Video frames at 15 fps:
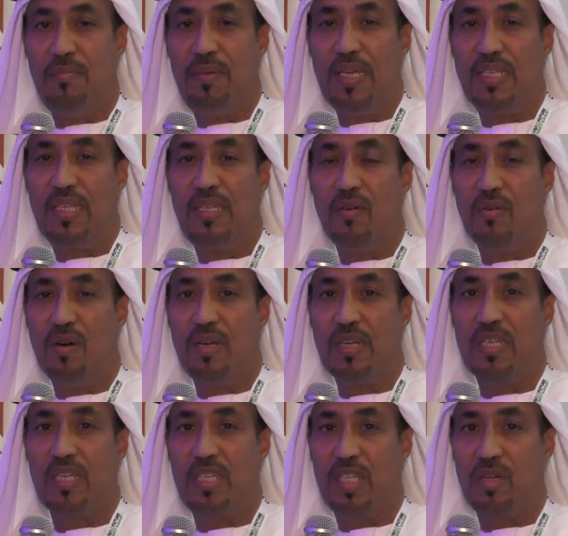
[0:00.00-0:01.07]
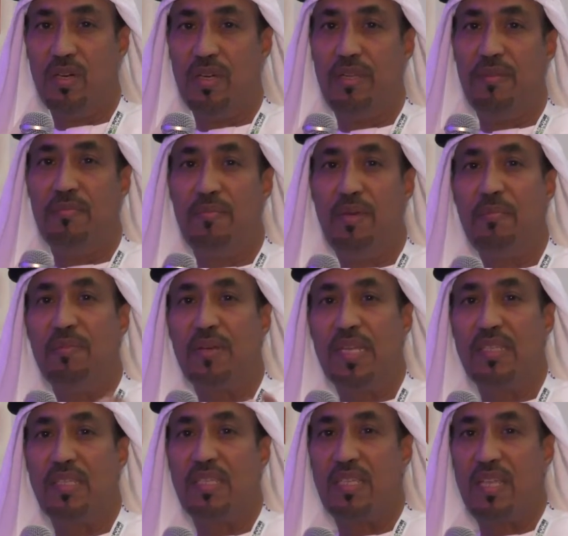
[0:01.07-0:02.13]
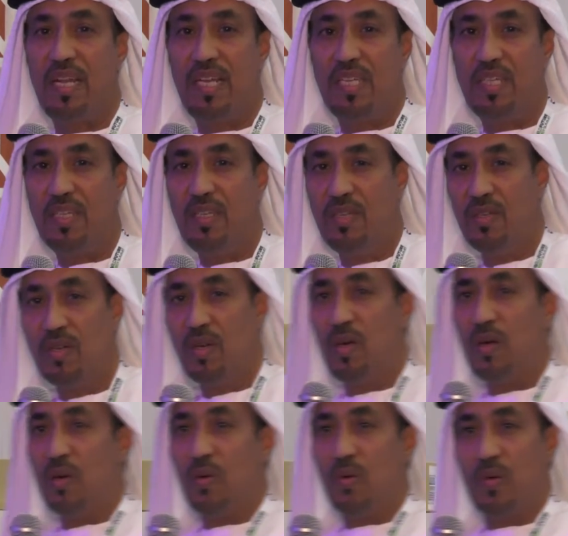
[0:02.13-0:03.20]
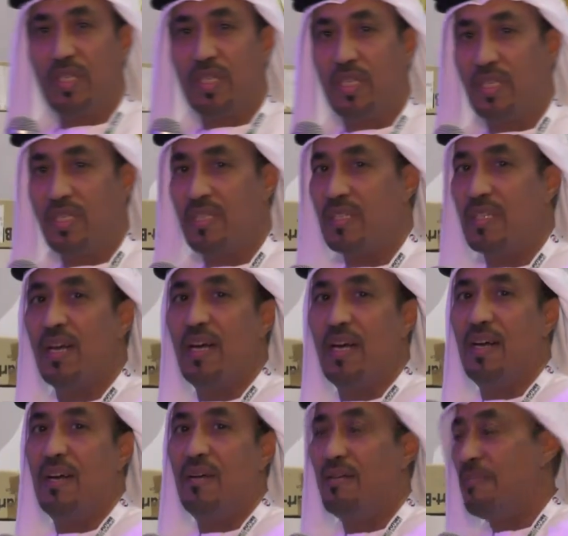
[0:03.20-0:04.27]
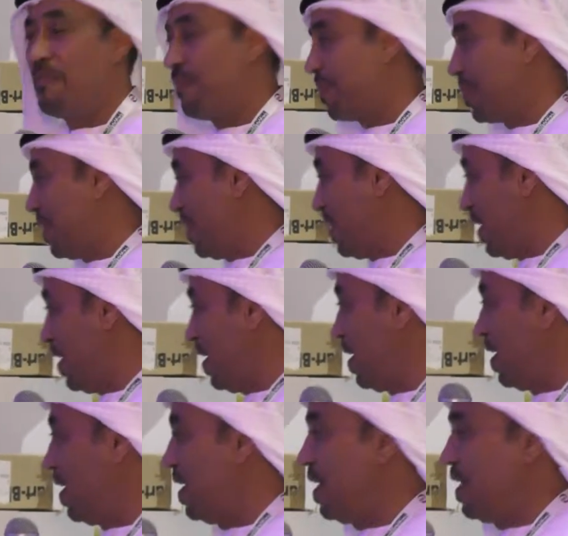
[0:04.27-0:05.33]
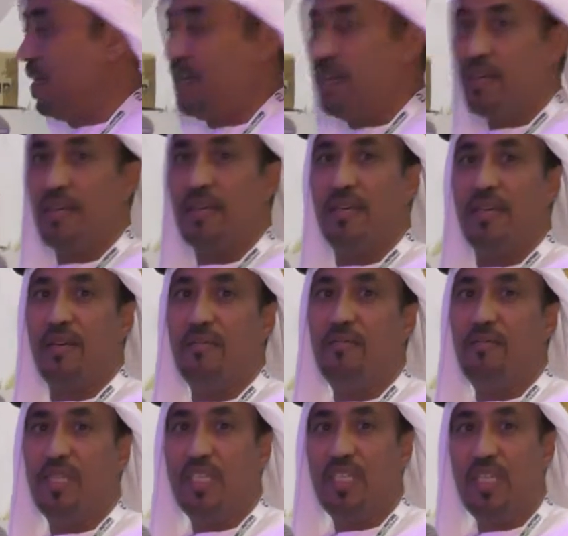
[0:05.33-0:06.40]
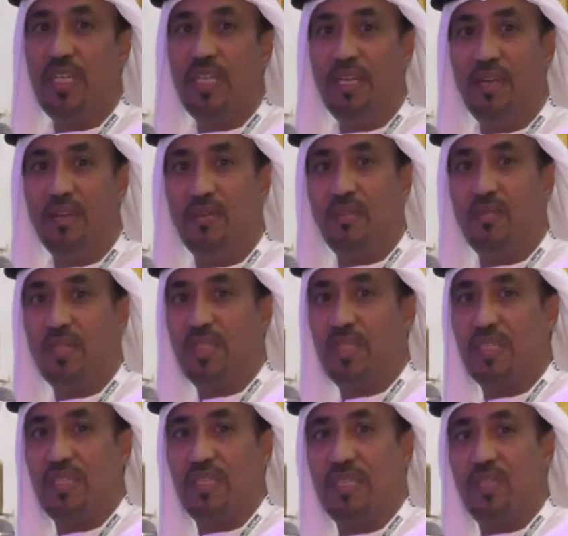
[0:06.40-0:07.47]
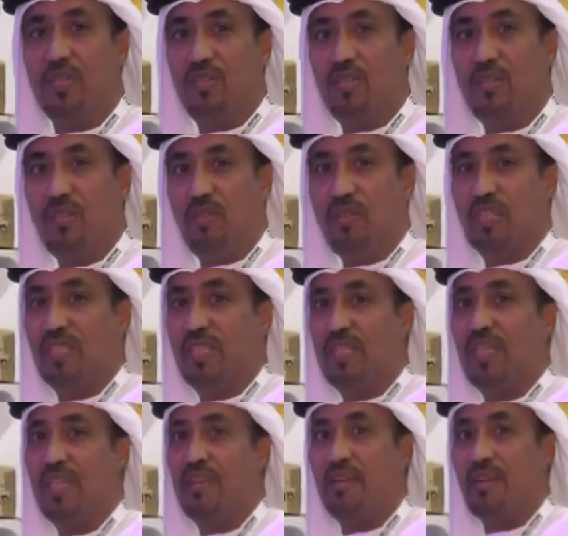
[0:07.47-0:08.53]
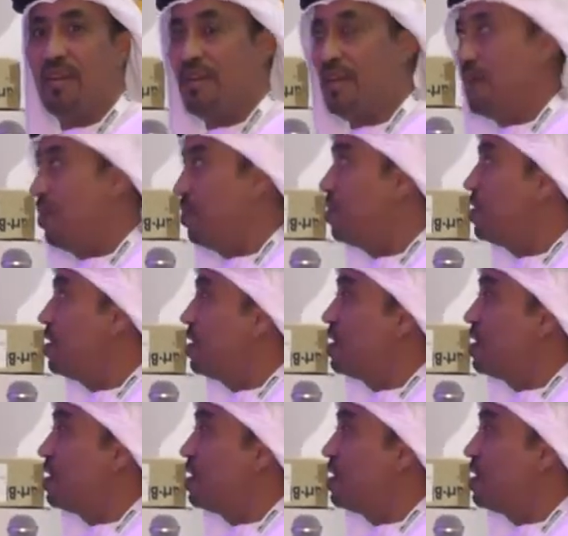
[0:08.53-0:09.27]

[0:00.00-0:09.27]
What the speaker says: PhD work is on membrane distillation, which is the machine, which is, you can see it right now.